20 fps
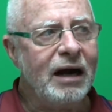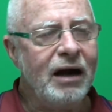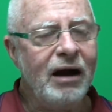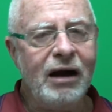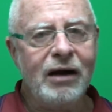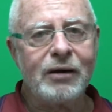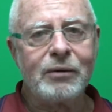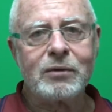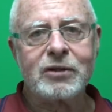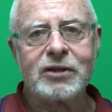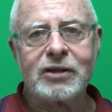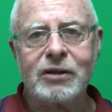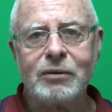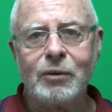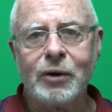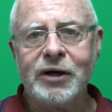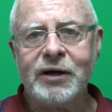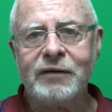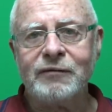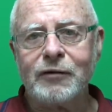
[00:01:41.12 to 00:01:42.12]
Oh, it was a
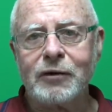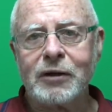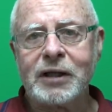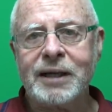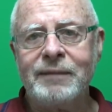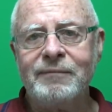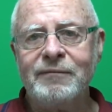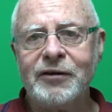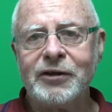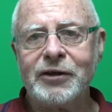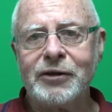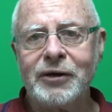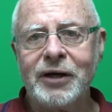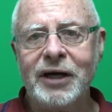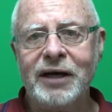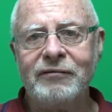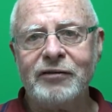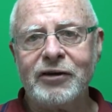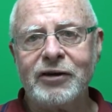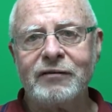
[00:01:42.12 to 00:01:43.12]
wonderful comfort to
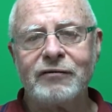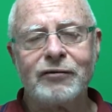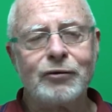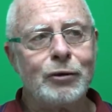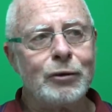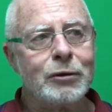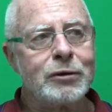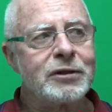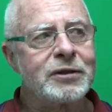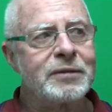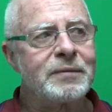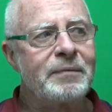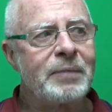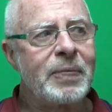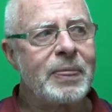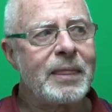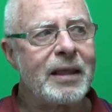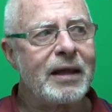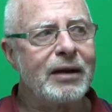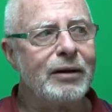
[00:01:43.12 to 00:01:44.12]
have it, of course.
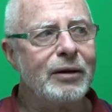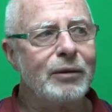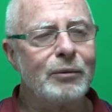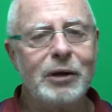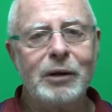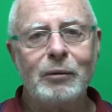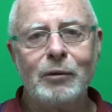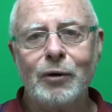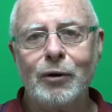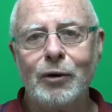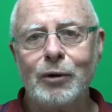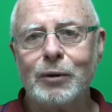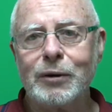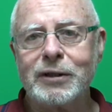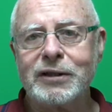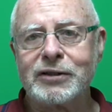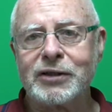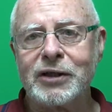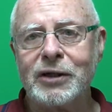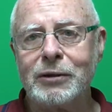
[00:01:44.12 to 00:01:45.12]
We were
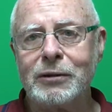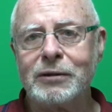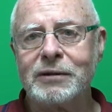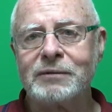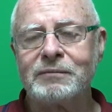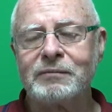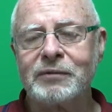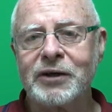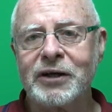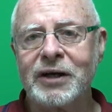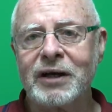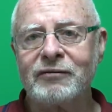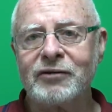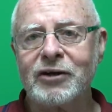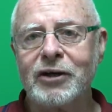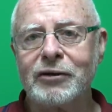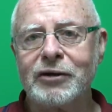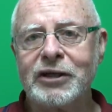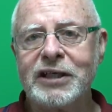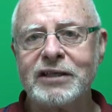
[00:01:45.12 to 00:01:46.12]
always told, and I've
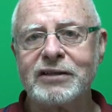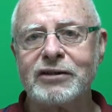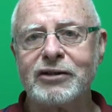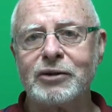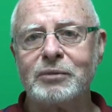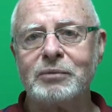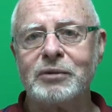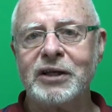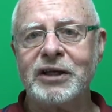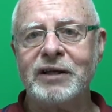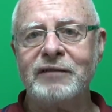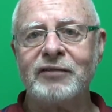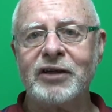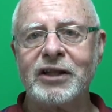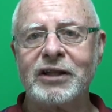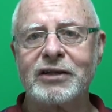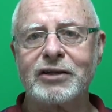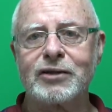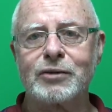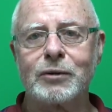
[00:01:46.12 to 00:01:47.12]
no reason to believe
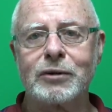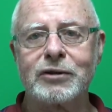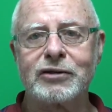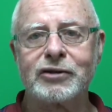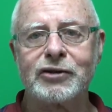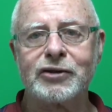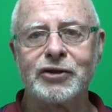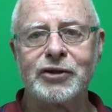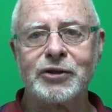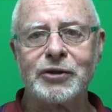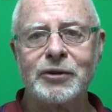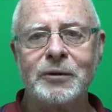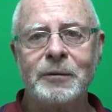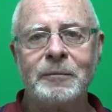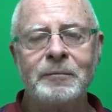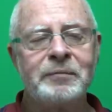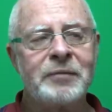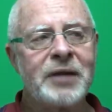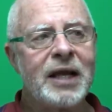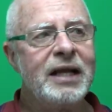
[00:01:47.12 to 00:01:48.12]
that this wasn't true,
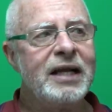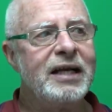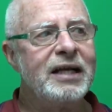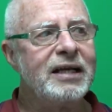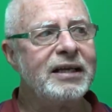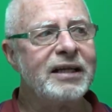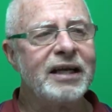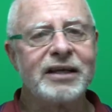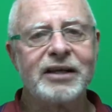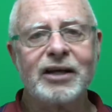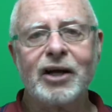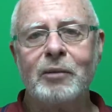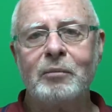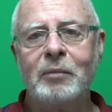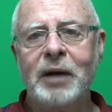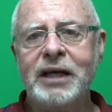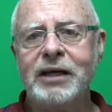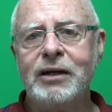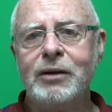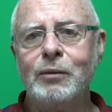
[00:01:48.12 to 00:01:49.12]
that no
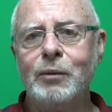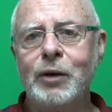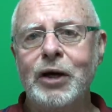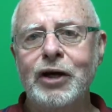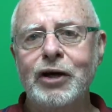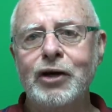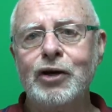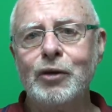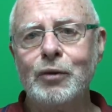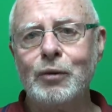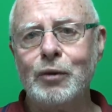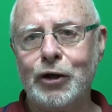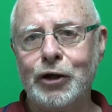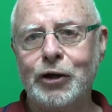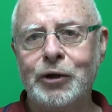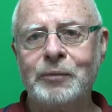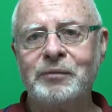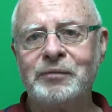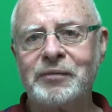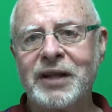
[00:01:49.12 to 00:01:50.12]
matter where you
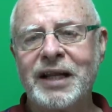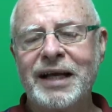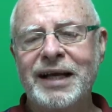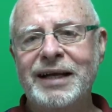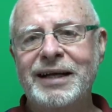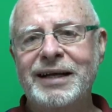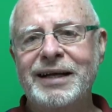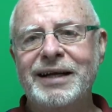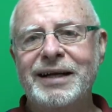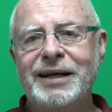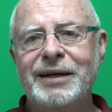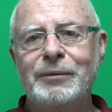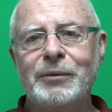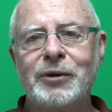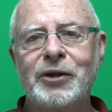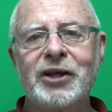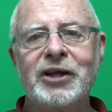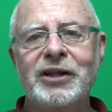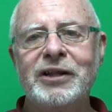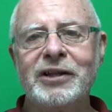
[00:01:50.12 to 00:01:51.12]
were
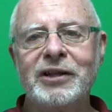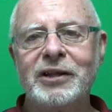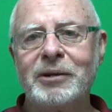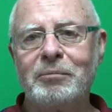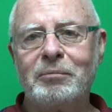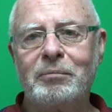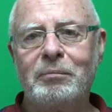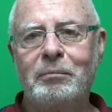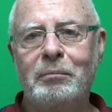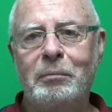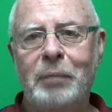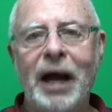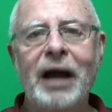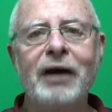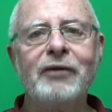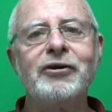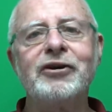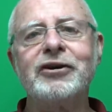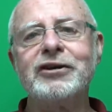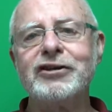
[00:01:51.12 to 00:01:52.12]
within the
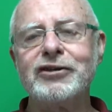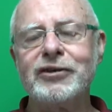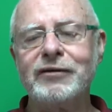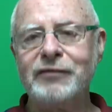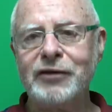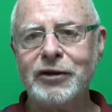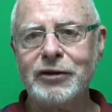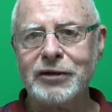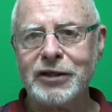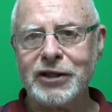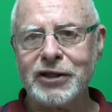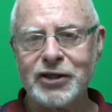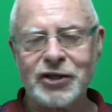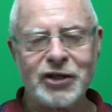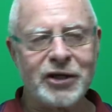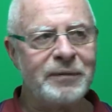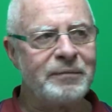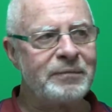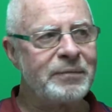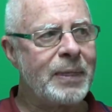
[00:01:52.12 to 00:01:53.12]
boundaries of
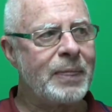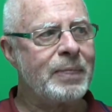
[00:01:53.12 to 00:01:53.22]
Rhodesia,